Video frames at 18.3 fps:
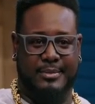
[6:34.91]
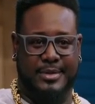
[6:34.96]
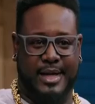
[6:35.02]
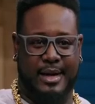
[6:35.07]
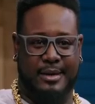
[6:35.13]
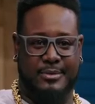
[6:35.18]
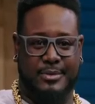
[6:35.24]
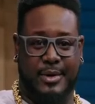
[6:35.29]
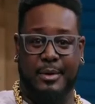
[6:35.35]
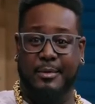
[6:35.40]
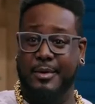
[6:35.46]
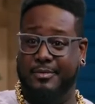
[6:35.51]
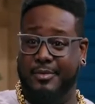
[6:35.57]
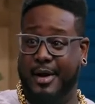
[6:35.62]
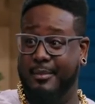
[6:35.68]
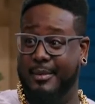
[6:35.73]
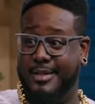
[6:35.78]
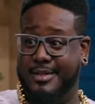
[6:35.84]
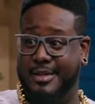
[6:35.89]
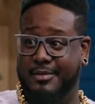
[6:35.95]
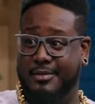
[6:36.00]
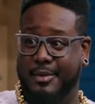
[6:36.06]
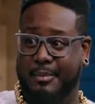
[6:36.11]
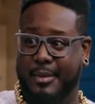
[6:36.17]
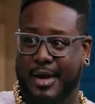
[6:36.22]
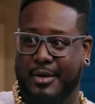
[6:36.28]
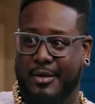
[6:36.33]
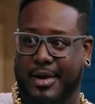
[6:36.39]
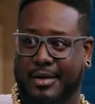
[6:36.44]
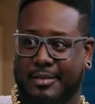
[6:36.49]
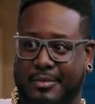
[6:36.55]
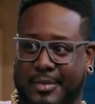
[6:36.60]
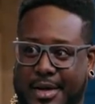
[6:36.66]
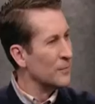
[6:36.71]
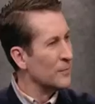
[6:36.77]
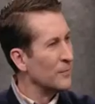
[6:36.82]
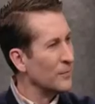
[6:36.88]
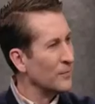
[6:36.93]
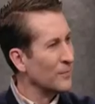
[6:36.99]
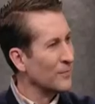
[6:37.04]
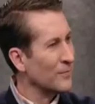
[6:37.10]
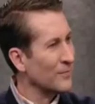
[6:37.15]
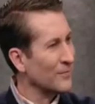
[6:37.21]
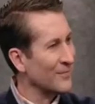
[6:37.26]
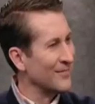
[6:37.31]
times where I would find myself in the background of many songs.